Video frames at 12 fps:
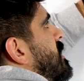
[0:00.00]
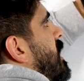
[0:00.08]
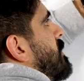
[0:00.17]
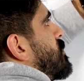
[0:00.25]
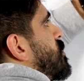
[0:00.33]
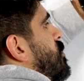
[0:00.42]

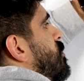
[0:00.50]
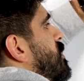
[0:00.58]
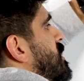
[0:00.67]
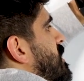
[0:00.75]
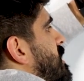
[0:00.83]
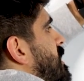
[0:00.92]
times 2
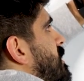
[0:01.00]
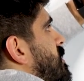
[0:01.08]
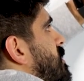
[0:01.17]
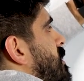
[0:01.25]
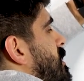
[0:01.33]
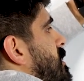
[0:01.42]
is
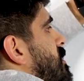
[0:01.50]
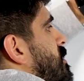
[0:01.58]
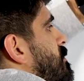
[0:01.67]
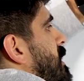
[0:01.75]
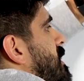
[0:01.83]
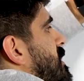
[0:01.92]
6,
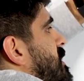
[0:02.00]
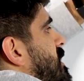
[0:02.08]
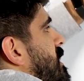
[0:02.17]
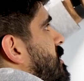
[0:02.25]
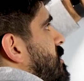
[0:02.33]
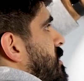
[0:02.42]
so minus
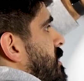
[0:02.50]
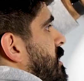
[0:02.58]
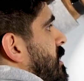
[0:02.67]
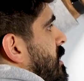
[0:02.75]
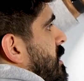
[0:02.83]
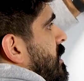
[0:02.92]
6.
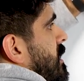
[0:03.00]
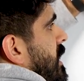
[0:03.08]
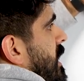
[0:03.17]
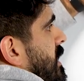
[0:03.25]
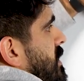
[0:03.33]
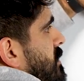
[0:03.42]

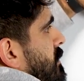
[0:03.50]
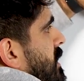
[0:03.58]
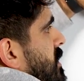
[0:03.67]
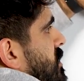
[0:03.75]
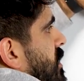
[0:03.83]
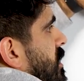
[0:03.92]
x
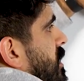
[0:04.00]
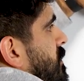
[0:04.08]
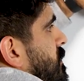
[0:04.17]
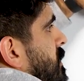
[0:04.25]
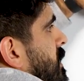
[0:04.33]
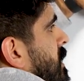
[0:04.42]
minus a half.
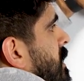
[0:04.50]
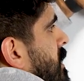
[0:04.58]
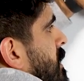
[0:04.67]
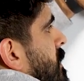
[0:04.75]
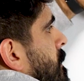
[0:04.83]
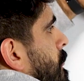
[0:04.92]

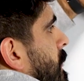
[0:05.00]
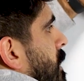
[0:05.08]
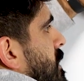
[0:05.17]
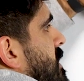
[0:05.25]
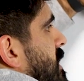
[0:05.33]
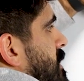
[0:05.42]
Now
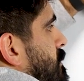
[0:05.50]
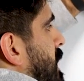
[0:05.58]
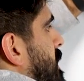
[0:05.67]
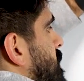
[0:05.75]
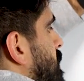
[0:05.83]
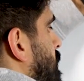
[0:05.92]
let's
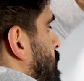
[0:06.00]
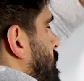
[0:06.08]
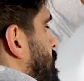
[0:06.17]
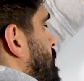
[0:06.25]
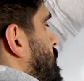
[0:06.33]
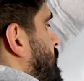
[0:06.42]
expand
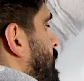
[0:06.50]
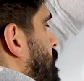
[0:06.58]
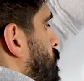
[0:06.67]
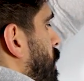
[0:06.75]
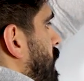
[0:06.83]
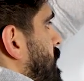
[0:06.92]

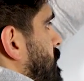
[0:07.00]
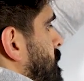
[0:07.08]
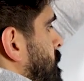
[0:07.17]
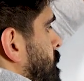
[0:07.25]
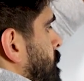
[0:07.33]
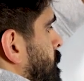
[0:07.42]
10y
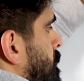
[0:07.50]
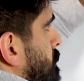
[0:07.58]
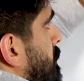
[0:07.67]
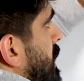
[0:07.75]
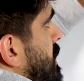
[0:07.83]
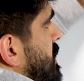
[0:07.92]

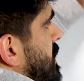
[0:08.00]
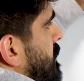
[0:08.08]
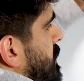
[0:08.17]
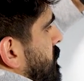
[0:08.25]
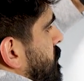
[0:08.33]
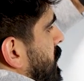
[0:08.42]
minus
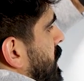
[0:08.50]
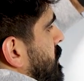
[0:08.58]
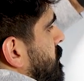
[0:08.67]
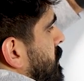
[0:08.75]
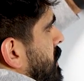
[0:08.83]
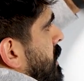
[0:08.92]

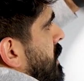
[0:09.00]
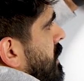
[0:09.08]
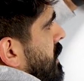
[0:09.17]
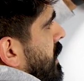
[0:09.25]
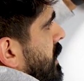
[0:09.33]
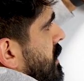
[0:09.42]
75
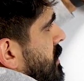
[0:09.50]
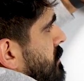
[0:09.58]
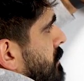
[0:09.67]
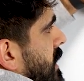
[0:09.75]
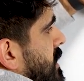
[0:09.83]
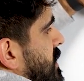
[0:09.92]
is
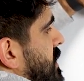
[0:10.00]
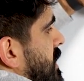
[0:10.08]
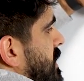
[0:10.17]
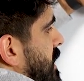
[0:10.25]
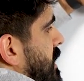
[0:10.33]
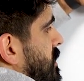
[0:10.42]
minus
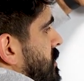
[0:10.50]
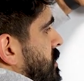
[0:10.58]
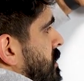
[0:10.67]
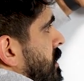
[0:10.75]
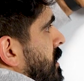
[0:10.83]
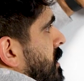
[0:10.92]

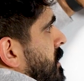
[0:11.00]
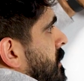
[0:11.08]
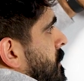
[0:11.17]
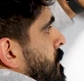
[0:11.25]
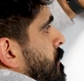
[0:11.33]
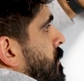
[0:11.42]
6x
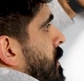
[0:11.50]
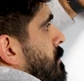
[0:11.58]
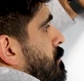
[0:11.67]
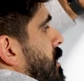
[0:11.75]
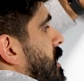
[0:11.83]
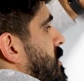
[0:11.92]

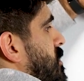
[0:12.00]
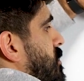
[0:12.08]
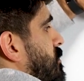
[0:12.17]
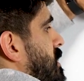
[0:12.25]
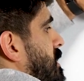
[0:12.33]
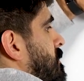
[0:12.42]
plus
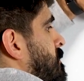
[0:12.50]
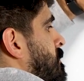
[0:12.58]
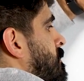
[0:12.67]
3.